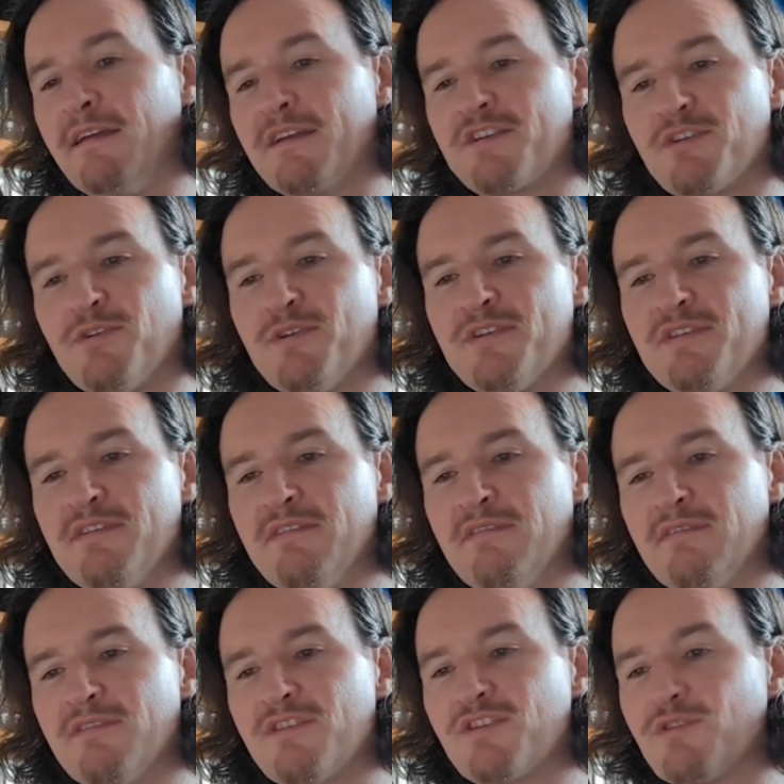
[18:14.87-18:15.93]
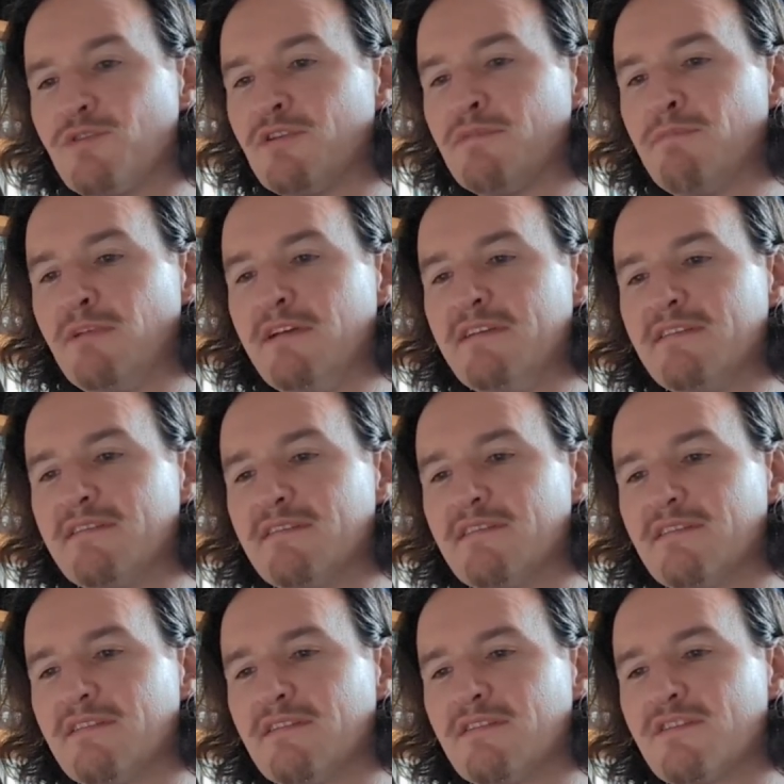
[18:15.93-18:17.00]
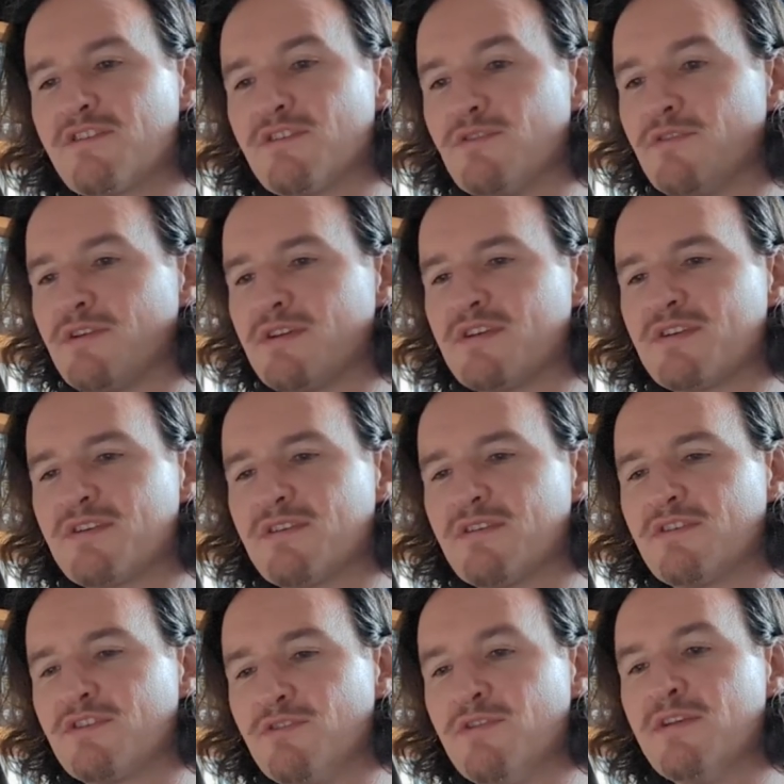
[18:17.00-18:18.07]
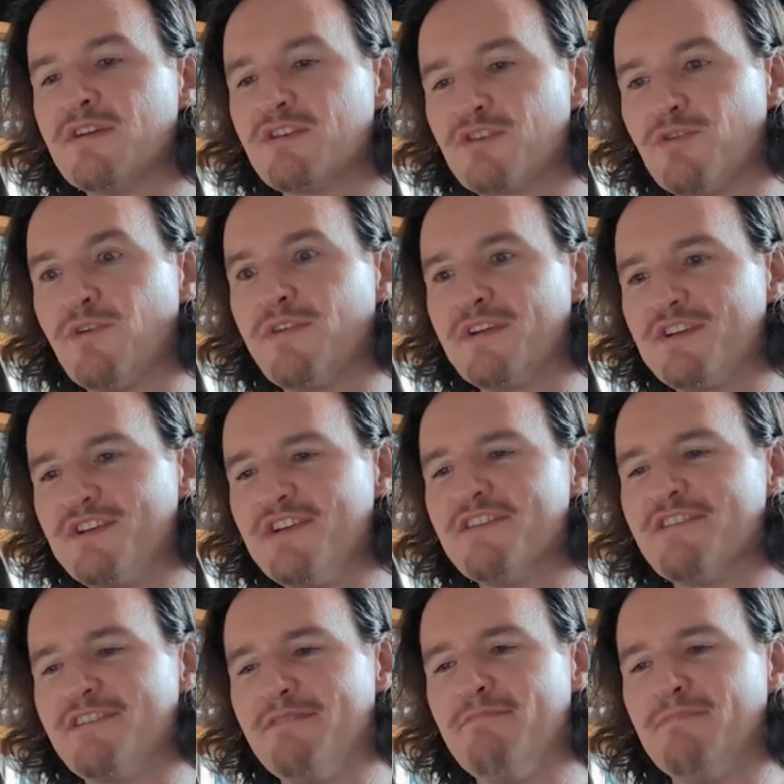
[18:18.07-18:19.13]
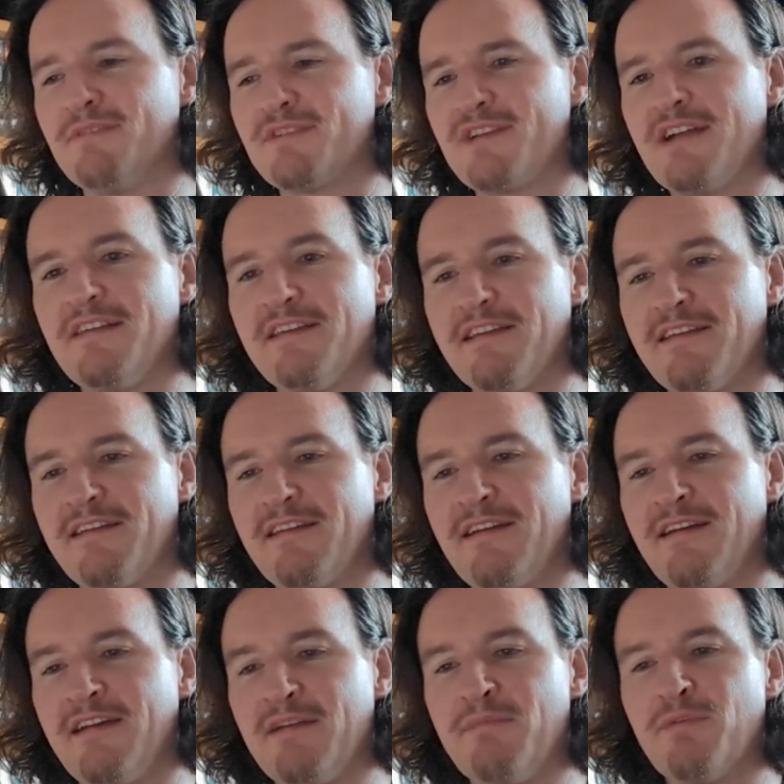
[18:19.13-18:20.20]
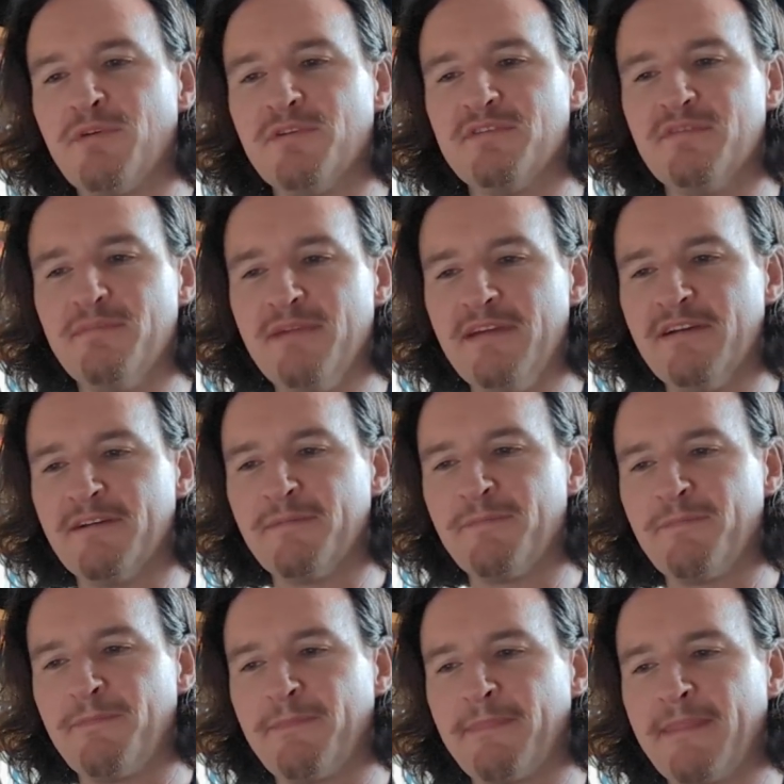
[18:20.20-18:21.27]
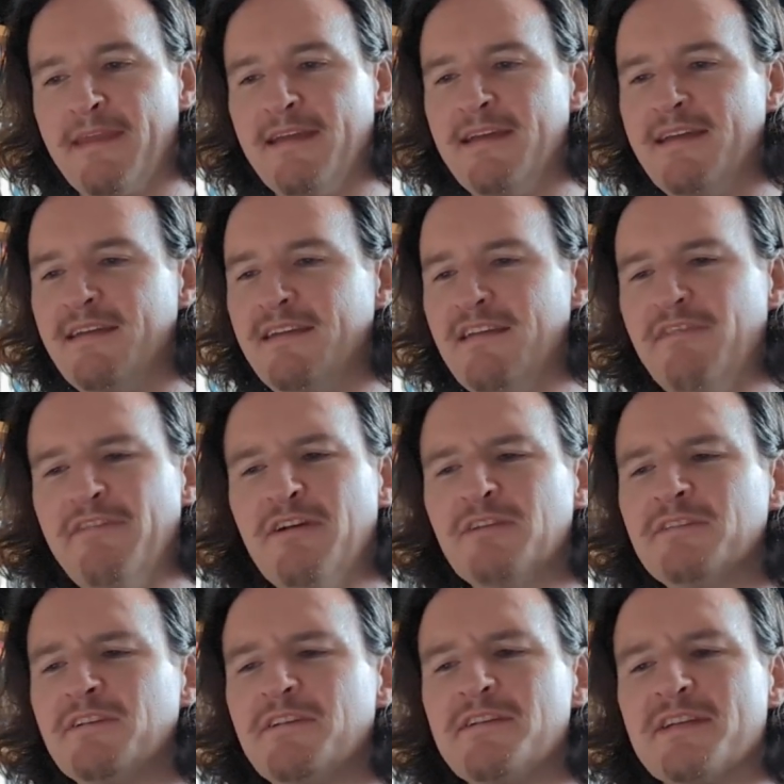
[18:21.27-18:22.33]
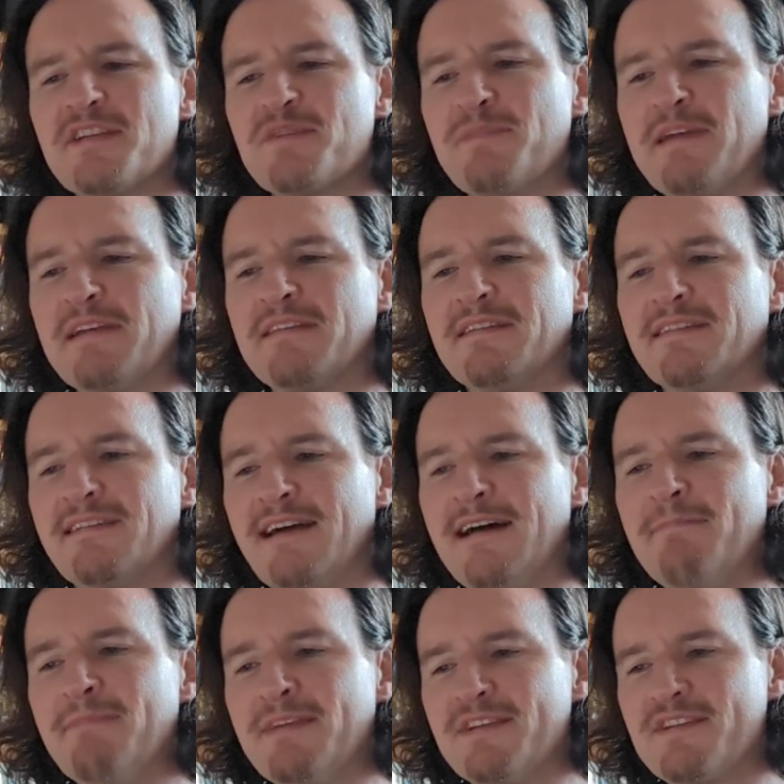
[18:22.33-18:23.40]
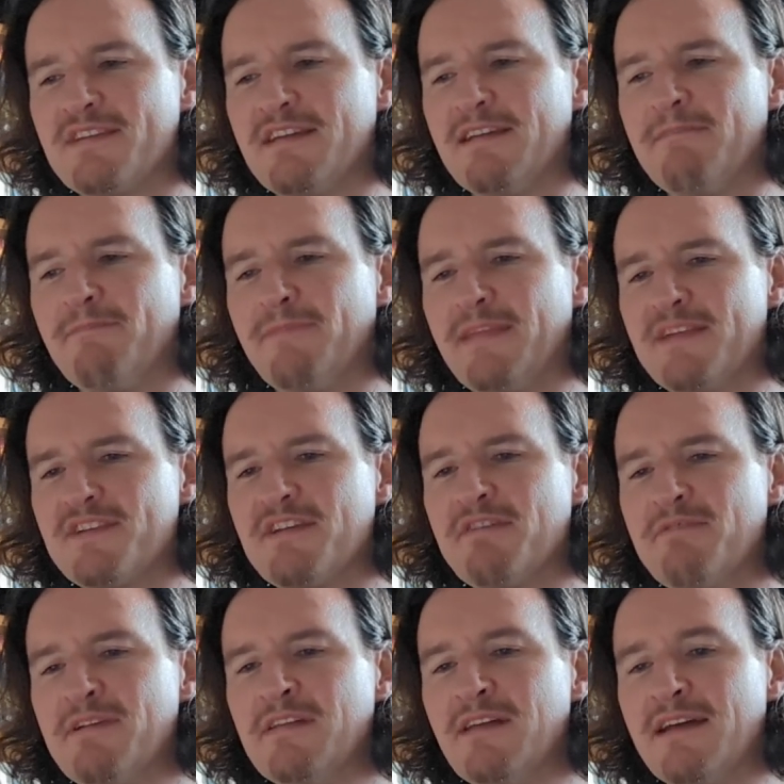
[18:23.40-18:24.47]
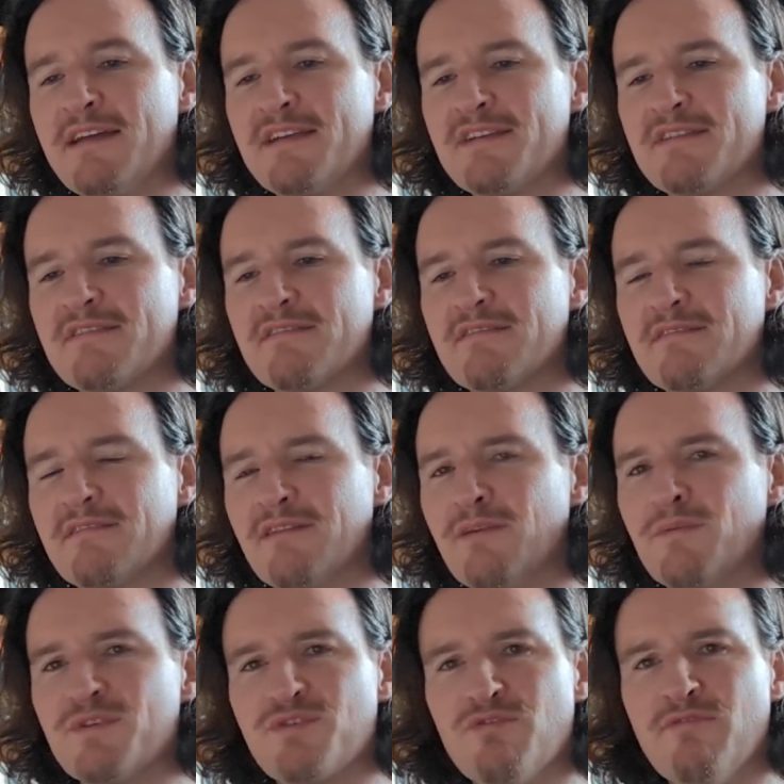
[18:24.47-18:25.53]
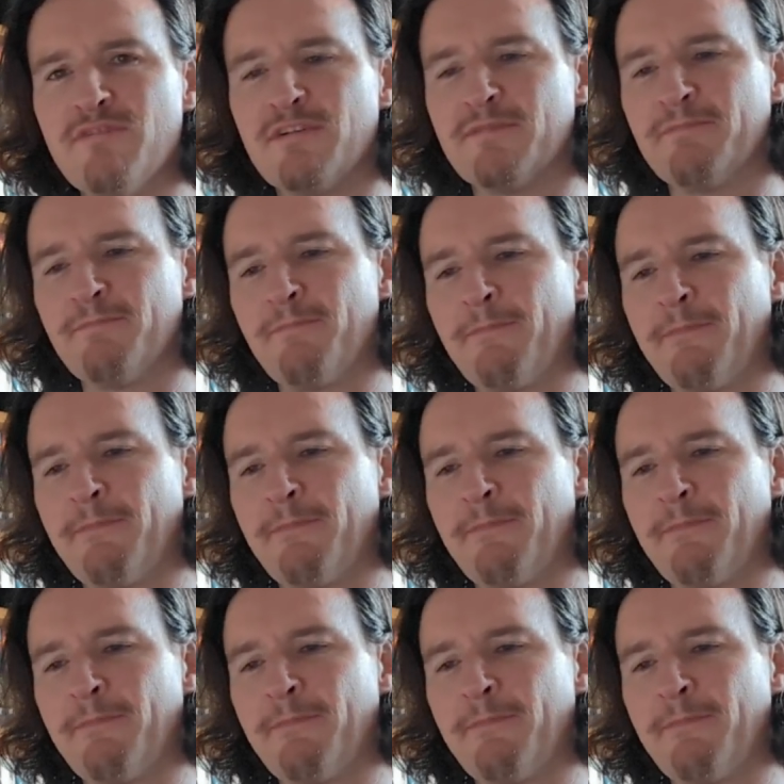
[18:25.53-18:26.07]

Exhausted, sword blunt, Sura saw the sheer numbers Alec had brought to bear. He felt an unexpected calmness then, as he realised it was over.